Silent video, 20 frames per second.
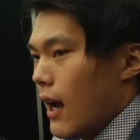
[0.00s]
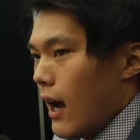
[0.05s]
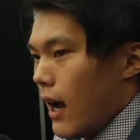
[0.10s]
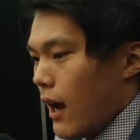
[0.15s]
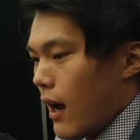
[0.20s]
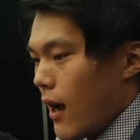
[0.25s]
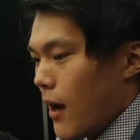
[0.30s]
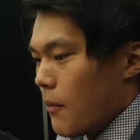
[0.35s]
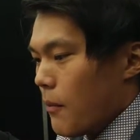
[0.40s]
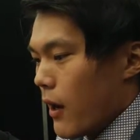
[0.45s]

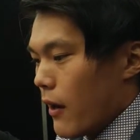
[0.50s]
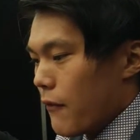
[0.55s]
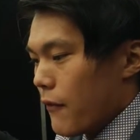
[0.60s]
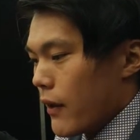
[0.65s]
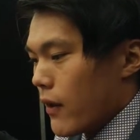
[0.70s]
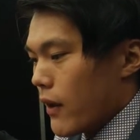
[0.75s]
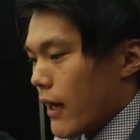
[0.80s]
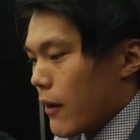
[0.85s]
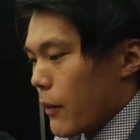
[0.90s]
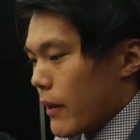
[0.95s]
Um, I
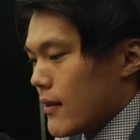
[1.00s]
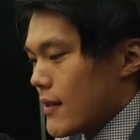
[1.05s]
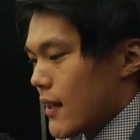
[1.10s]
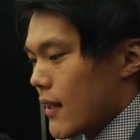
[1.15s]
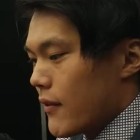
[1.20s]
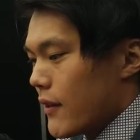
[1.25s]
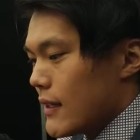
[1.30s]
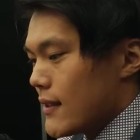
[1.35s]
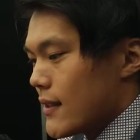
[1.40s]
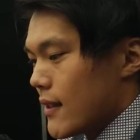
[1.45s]
feel like with
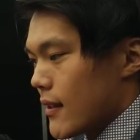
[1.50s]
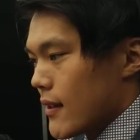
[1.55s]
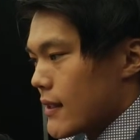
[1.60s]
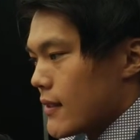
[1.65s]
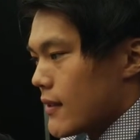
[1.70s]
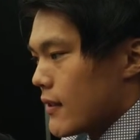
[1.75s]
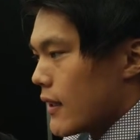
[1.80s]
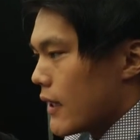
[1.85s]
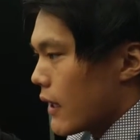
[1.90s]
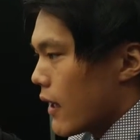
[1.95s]
TV
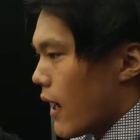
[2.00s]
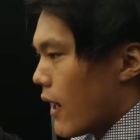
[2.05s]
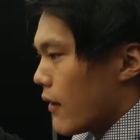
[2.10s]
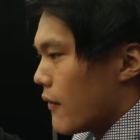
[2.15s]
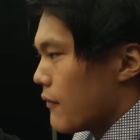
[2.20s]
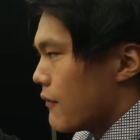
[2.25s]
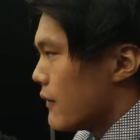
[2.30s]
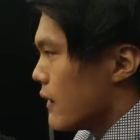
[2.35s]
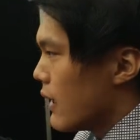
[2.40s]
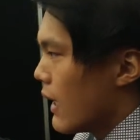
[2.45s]
series, you can kind
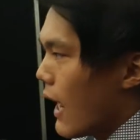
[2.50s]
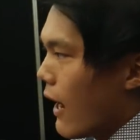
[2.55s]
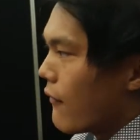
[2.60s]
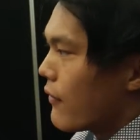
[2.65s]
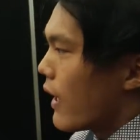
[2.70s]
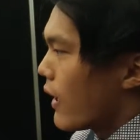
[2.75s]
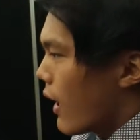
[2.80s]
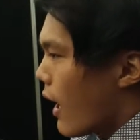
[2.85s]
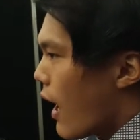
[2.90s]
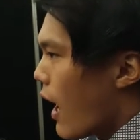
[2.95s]
of have
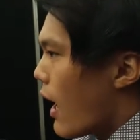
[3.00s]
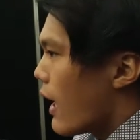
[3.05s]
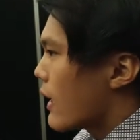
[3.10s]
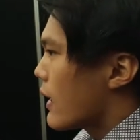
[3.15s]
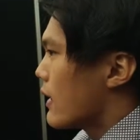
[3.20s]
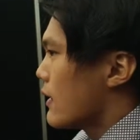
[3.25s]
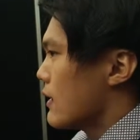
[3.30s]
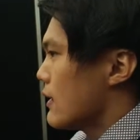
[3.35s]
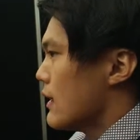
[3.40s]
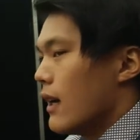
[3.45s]
that arc
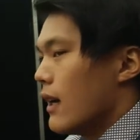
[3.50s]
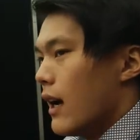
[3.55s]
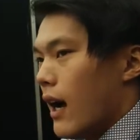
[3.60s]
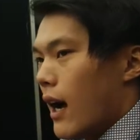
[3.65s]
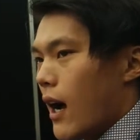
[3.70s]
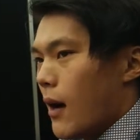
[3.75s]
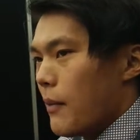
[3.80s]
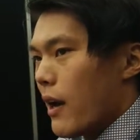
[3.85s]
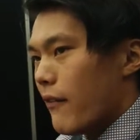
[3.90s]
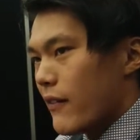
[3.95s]

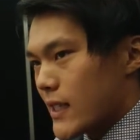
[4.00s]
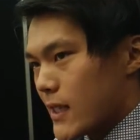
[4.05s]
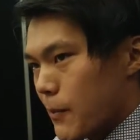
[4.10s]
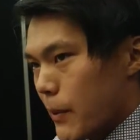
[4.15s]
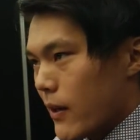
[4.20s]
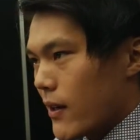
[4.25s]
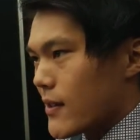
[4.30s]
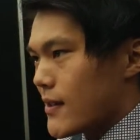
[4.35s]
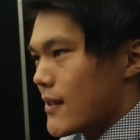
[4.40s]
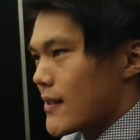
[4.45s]
um, have
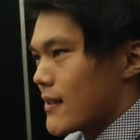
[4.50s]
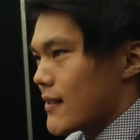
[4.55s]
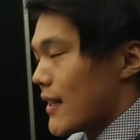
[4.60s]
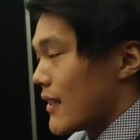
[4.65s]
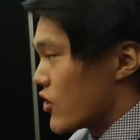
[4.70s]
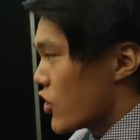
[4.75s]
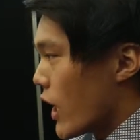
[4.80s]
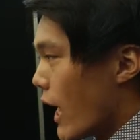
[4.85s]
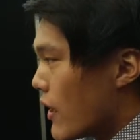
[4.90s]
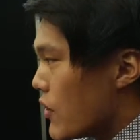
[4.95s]
experiences
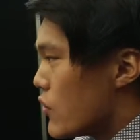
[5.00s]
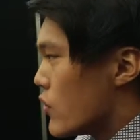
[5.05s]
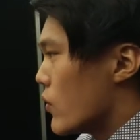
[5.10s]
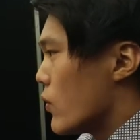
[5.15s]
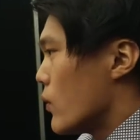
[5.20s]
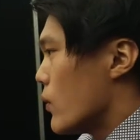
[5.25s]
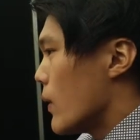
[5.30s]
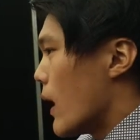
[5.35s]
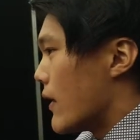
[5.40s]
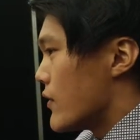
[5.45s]
that change
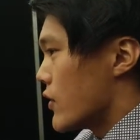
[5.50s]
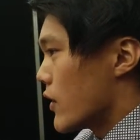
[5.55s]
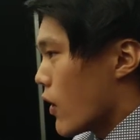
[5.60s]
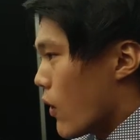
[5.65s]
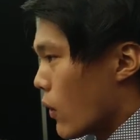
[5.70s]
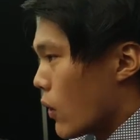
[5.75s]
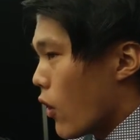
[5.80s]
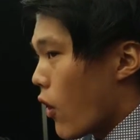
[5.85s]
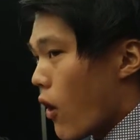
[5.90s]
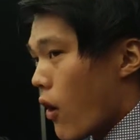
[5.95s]
you as you
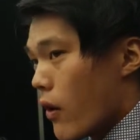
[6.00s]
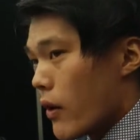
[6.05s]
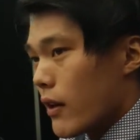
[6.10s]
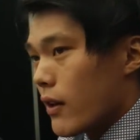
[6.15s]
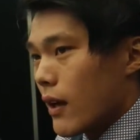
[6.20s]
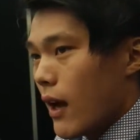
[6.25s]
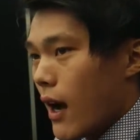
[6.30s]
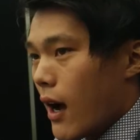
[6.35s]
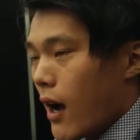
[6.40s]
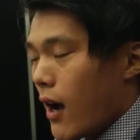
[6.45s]
go along,
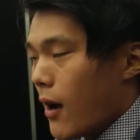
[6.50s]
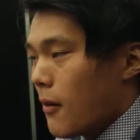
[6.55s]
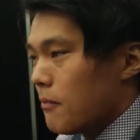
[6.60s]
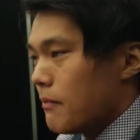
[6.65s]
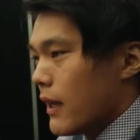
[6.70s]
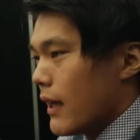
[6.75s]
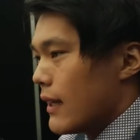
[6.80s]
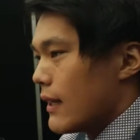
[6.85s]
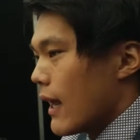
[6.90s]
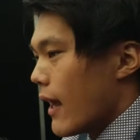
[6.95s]
um,
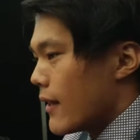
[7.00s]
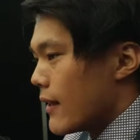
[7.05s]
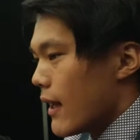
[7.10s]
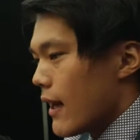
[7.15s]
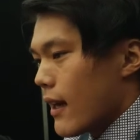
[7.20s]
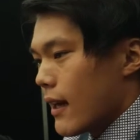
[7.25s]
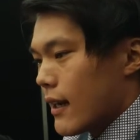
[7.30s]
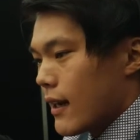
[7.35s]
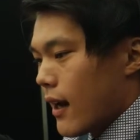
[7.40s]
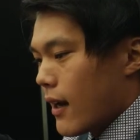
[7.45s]
and, and,
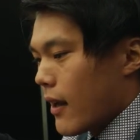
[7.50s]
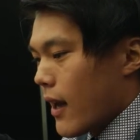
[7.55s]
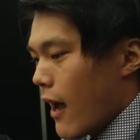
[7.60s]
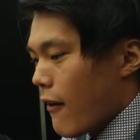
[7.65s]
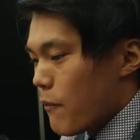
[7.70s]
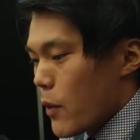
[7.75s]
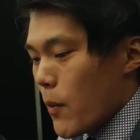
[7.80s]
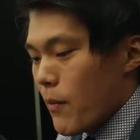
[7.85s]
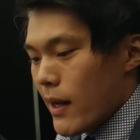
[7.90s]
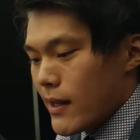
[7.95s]
yeah, kind of
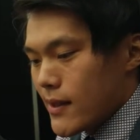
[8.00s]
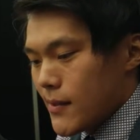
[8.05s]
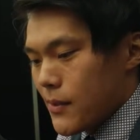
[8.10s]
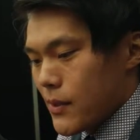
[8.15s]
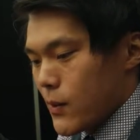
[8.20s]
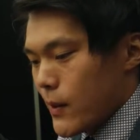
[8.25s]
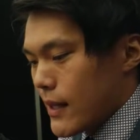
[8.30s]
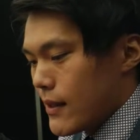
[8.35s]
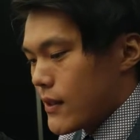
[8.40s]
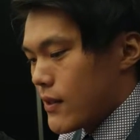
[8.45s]
have momentum
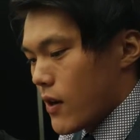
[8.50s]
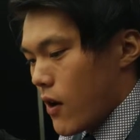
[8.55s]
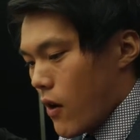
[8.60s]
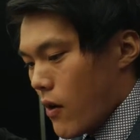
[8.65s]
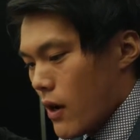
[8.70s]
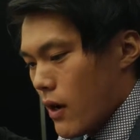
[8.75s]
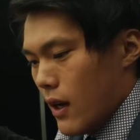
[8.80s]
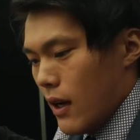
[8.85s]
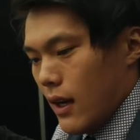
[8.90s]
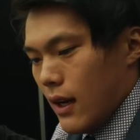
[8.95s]
swings. So
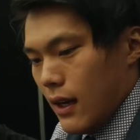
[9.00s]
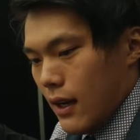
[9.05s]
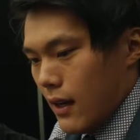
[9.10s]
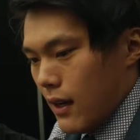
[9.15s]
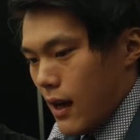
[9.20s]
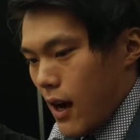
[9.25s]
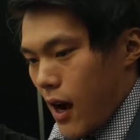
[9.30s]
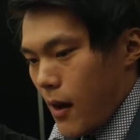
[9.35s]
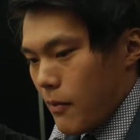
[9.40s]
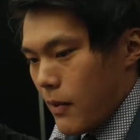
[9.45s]

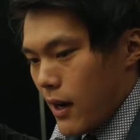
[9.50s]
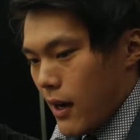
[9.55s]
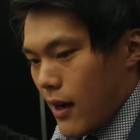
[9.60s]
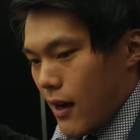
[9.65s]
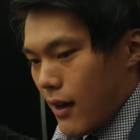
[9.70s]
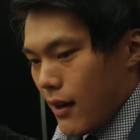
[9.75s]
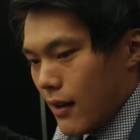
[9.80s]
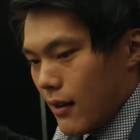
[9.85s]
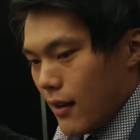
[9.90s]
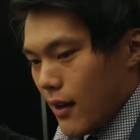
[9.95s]
I'm
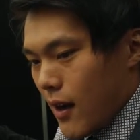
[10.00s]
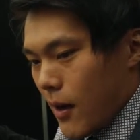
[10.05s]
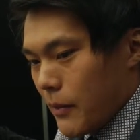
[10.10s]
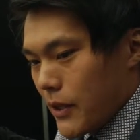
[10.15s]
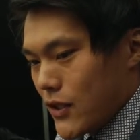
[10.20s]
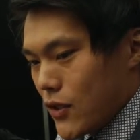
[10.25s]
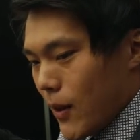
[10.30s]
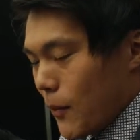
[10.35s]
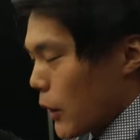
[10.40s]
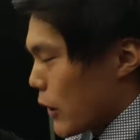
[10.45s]
uh, I'm
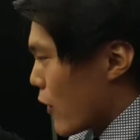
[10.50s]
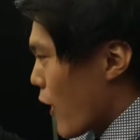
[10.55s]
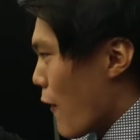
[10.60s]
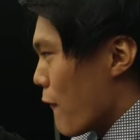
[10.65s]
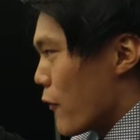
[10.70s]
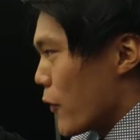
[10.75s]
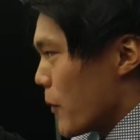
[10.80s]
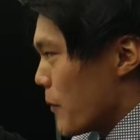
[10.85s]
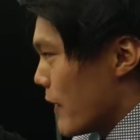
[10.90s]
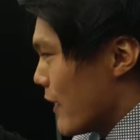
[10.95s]
extremely
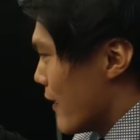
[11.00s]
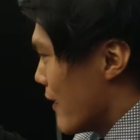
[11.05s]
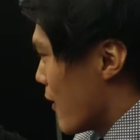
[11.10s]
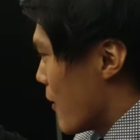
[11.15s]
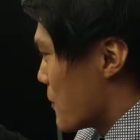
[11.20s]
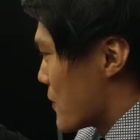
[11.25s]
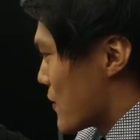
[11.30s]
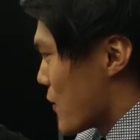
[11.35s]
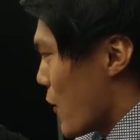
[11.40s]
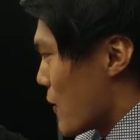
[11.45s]
grateful to be here.
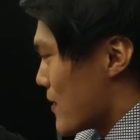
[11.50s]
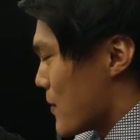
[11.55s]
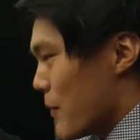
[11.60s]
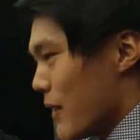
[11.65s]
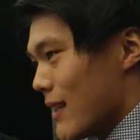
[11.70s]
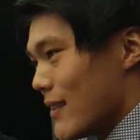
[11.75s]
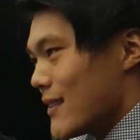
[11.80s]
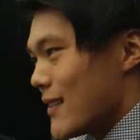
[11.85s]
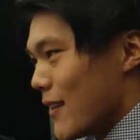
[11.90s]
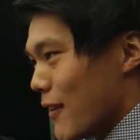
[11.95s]
I'm stoked to
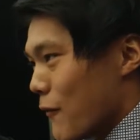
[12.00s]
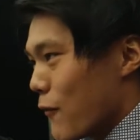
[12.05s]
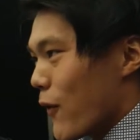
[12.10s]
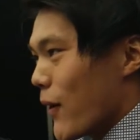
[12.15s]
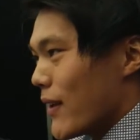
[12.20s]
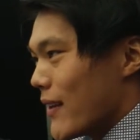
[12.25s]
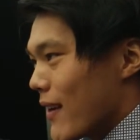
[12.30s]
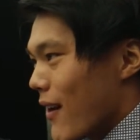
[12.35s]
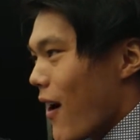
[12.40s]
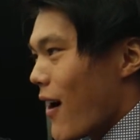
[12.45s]
be sitting in
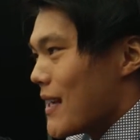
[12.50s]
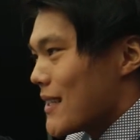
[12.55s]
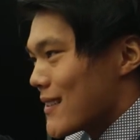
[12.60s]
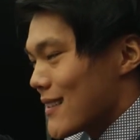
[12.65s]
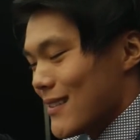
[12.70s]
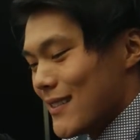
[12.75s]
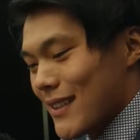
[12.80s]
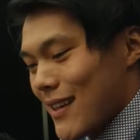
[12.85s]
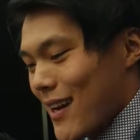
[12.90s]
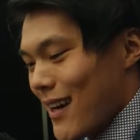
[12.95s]
front of you guys,
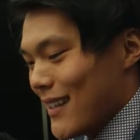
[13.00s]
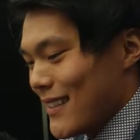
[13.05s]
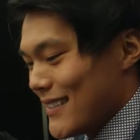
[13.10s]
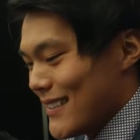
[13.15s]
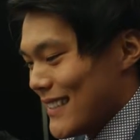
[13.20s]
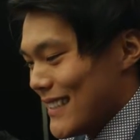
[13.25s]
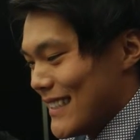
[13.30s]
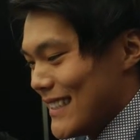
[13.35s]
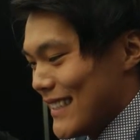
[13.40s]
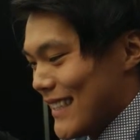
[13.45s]
and uh,
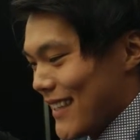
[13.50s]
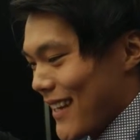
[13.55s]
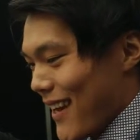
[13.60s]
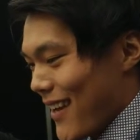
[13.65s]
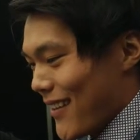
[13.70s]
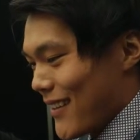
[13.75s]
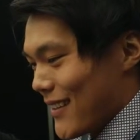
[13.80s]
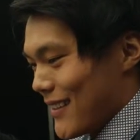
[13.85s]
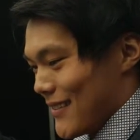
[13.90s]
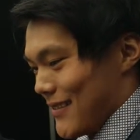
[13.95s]

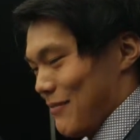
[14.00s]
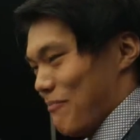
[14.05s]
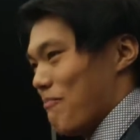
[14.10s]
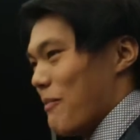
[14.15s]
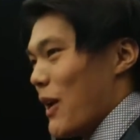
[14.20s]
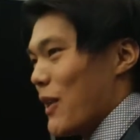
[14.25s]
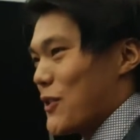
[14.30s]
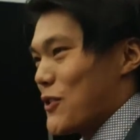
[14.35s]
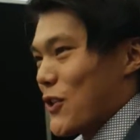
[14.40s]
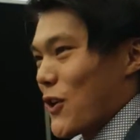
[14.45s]
yeah,
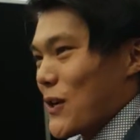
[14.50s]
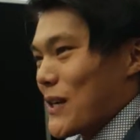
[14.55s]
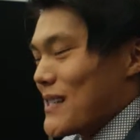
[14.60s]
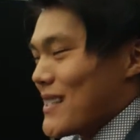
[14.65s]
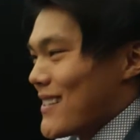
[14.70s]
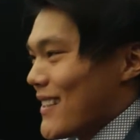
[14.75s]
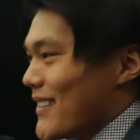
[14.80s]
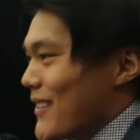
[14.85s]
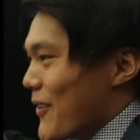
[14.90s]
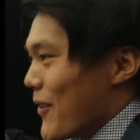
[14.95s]
may the show
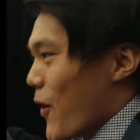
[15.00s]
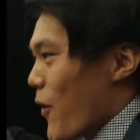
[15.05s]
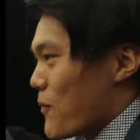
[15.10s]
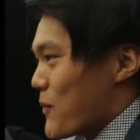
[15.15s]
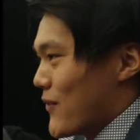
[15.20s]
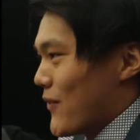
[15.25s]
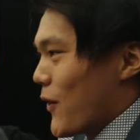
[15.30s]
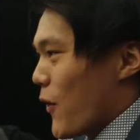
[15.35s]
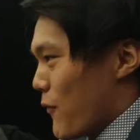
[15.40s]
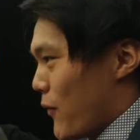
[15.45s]
continue.
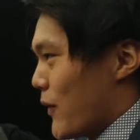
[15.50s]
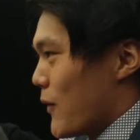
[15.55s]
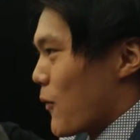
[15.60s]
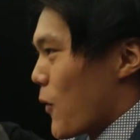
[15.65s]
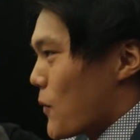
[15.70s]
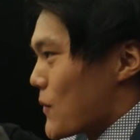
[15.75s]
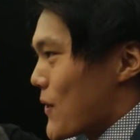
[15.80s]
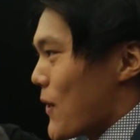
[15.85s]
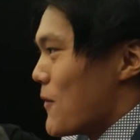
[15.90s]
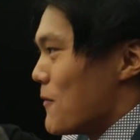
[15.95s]
Hopefully, it
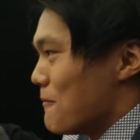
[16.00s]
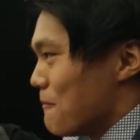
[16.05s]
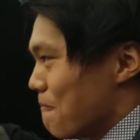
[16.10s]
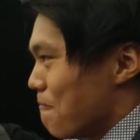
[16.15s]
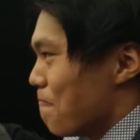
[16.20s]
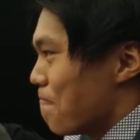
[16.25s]
rolls on.